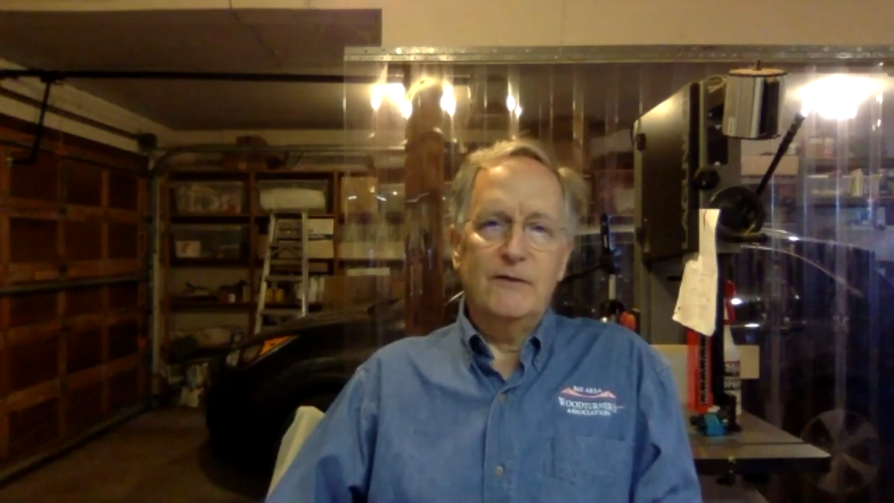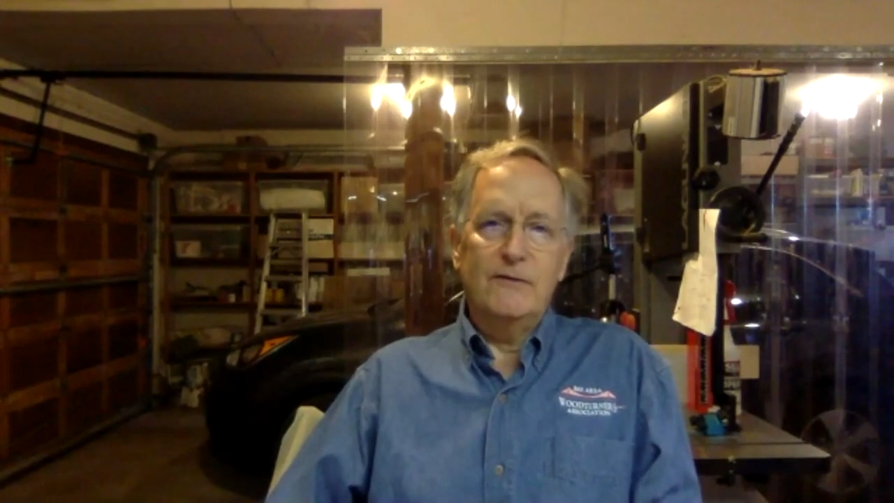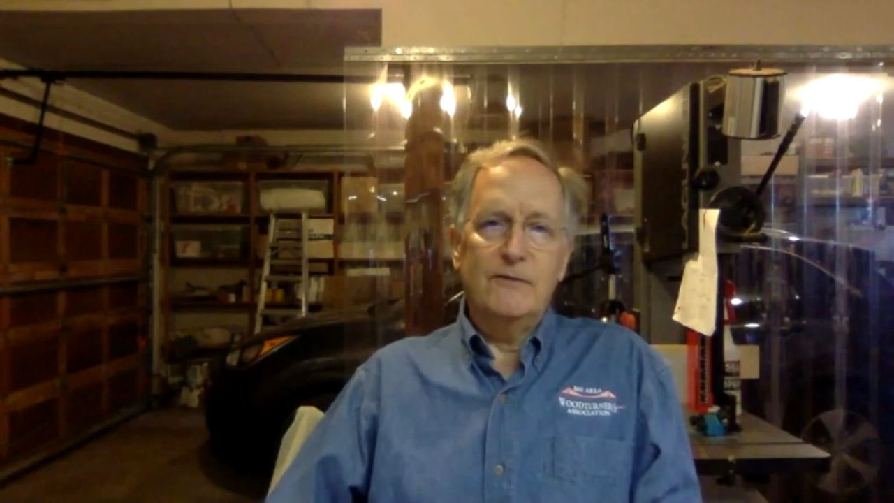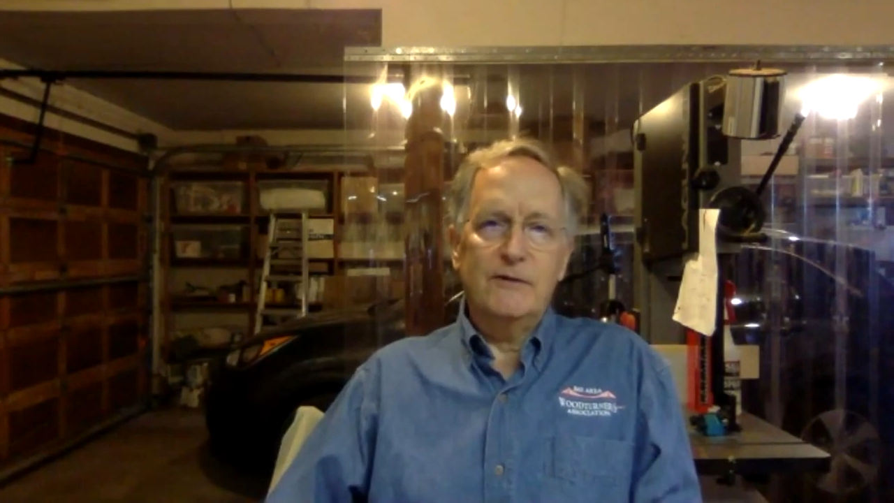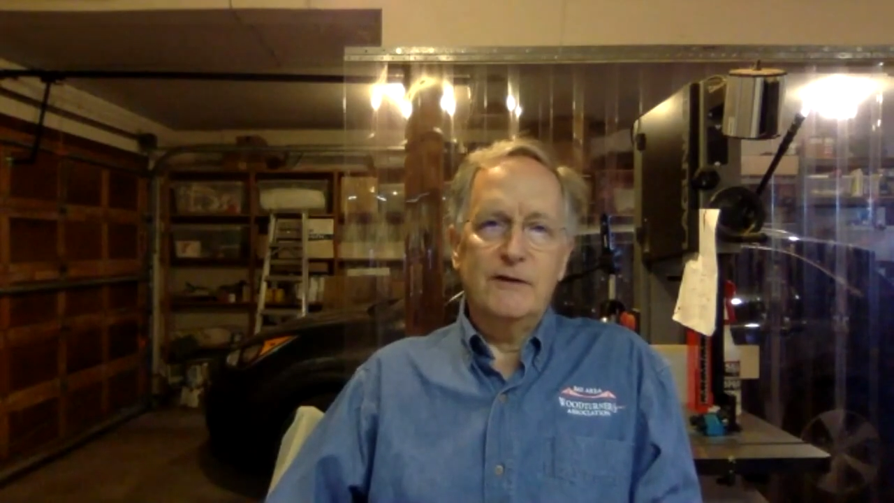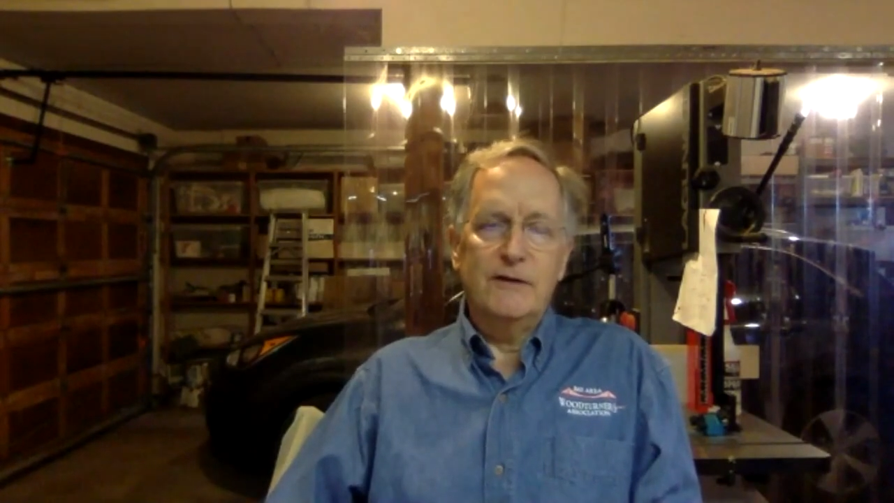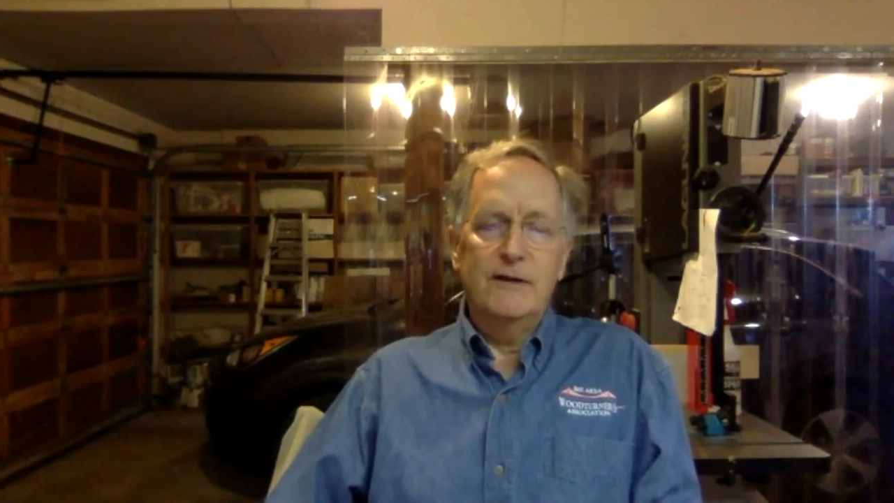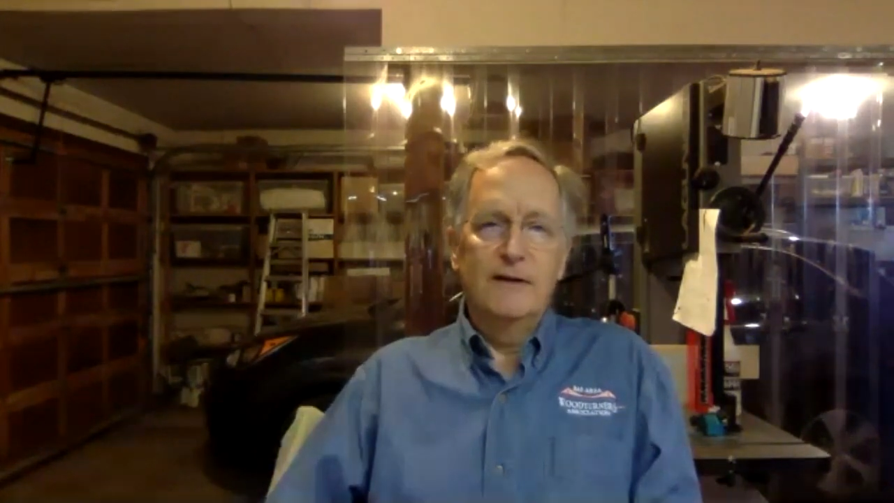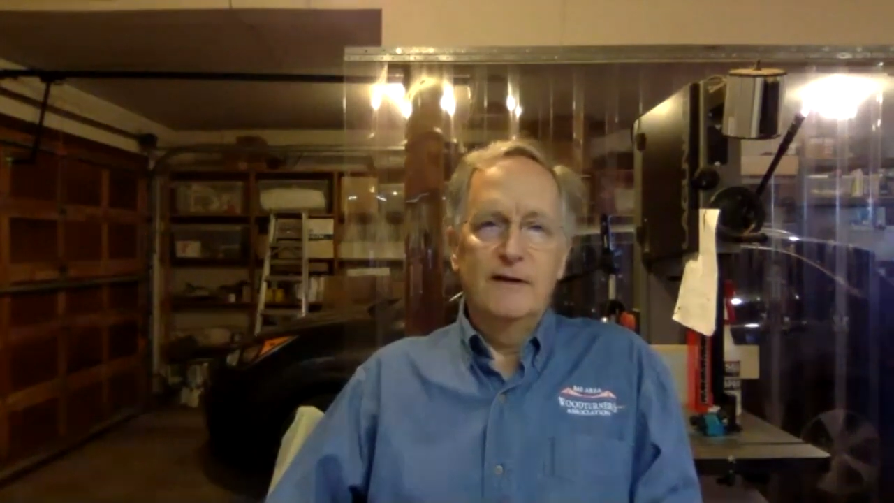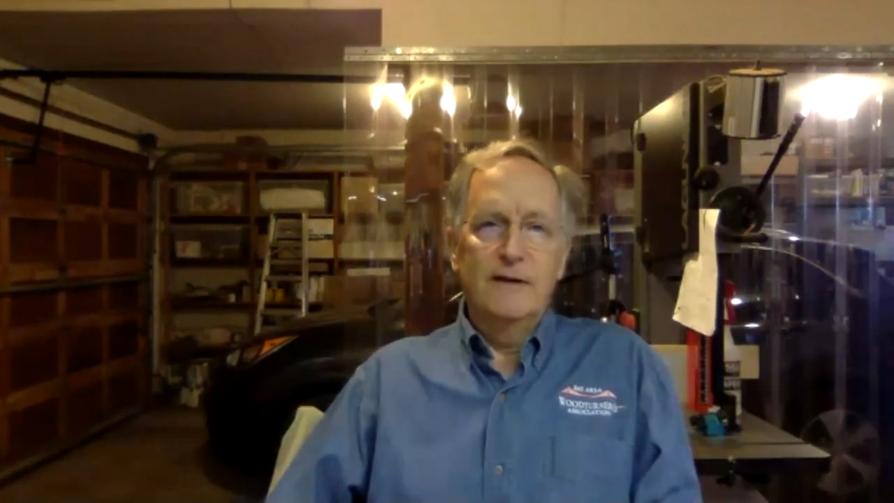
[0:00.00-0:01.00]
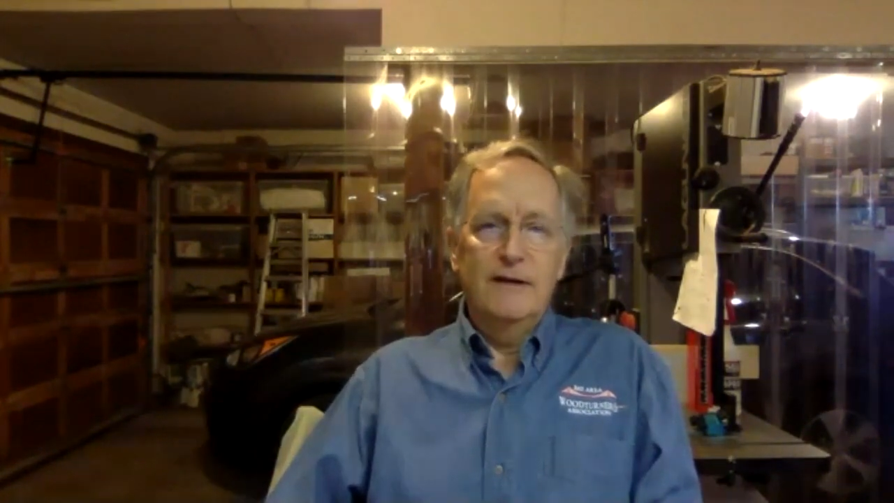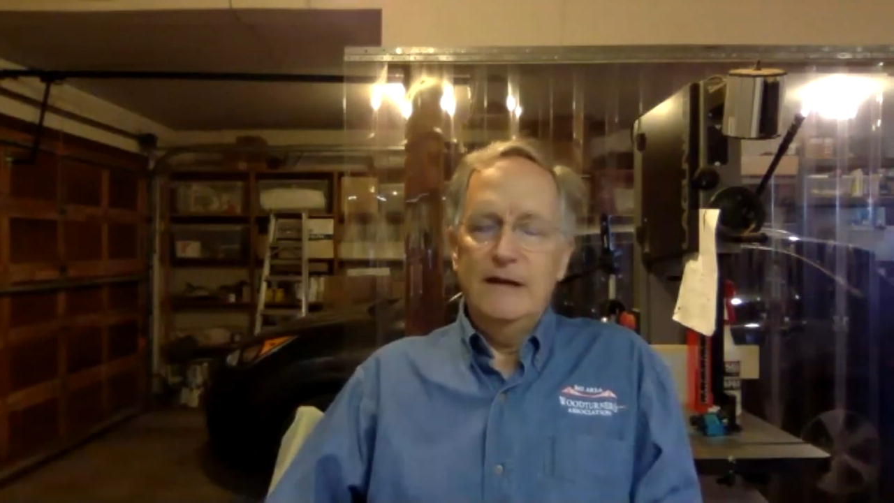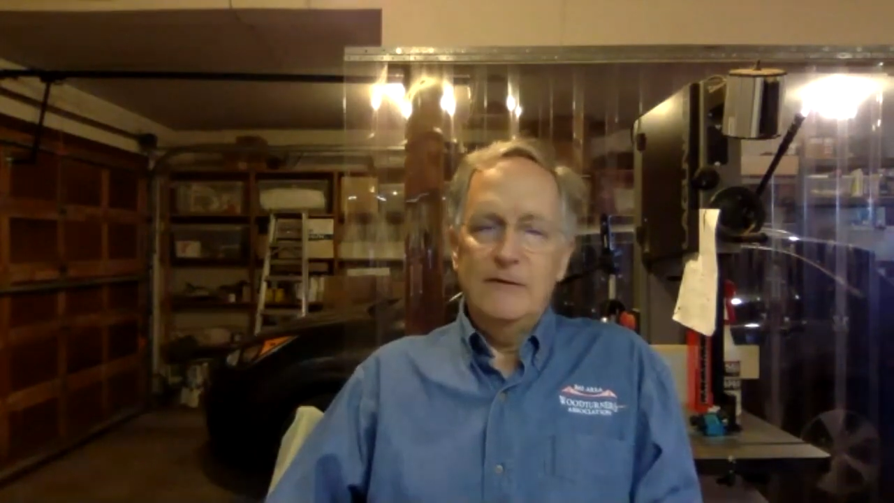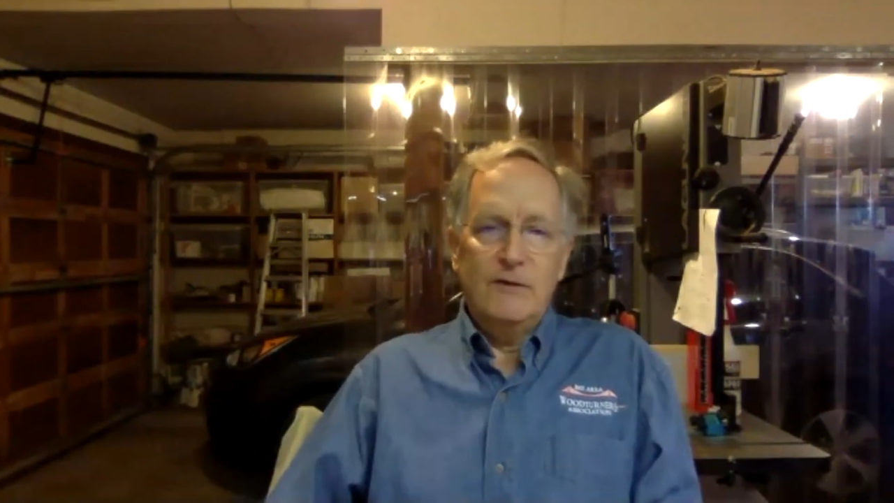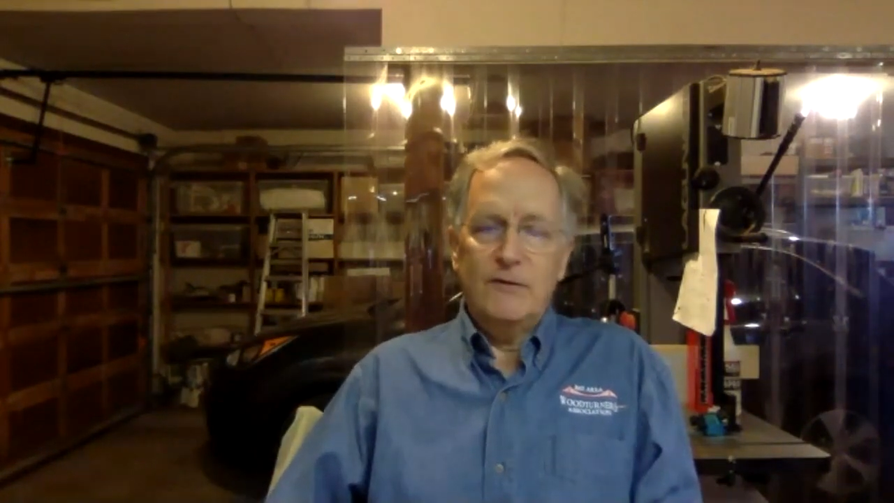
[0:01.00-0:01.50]
of working, it
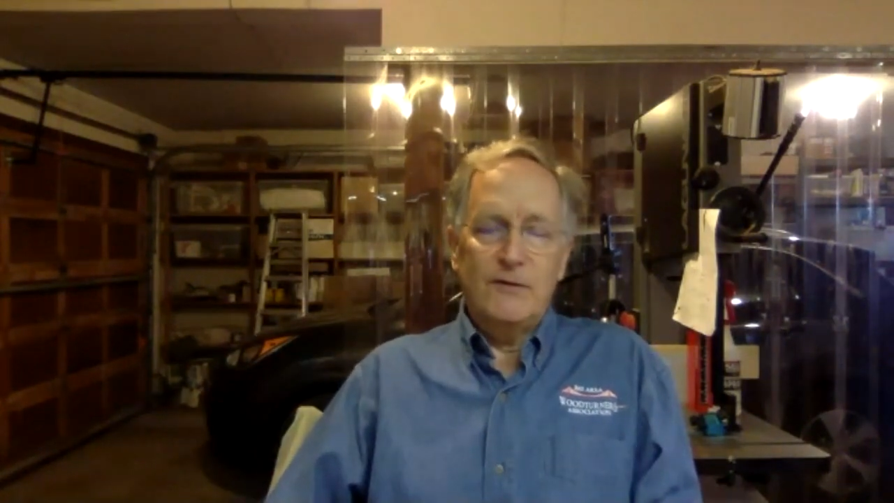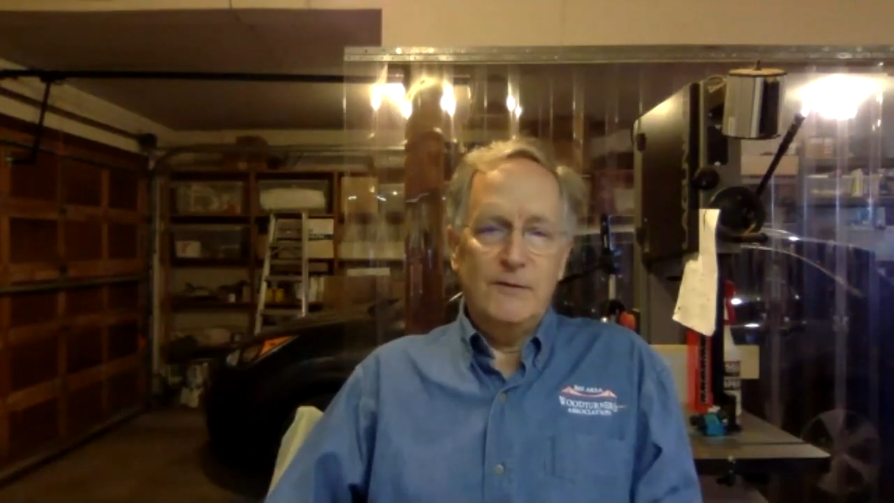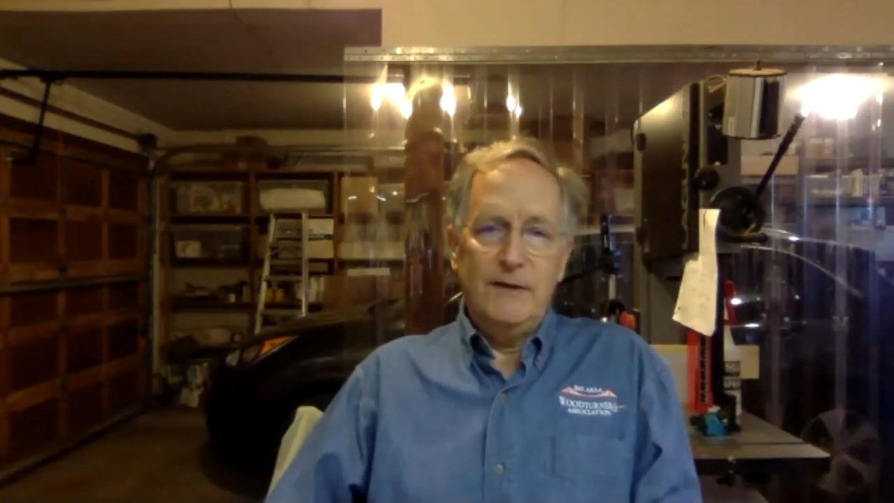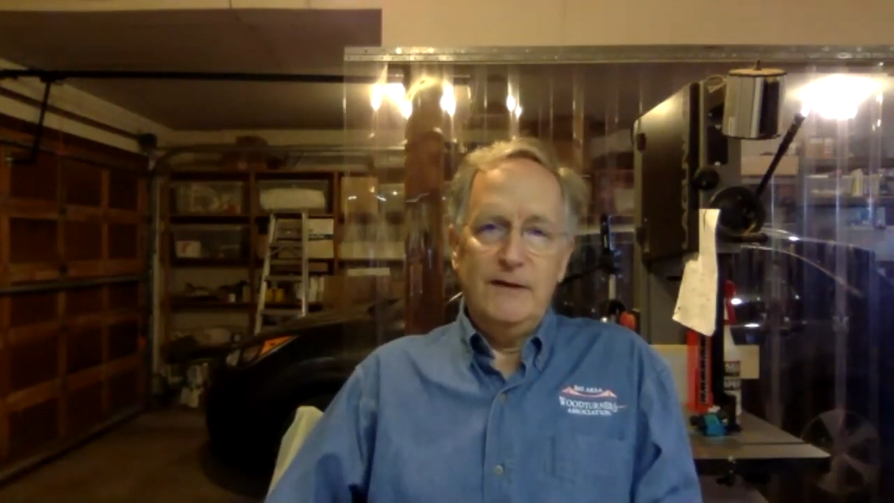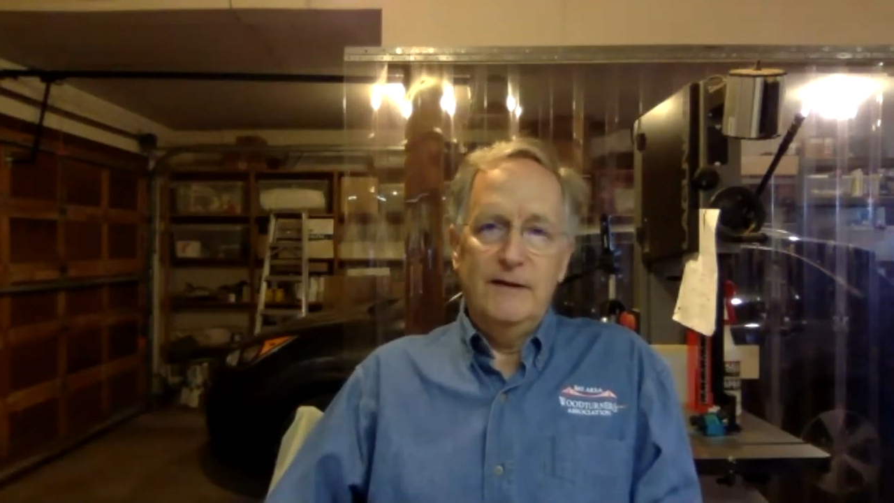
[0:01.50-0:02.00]
works for me.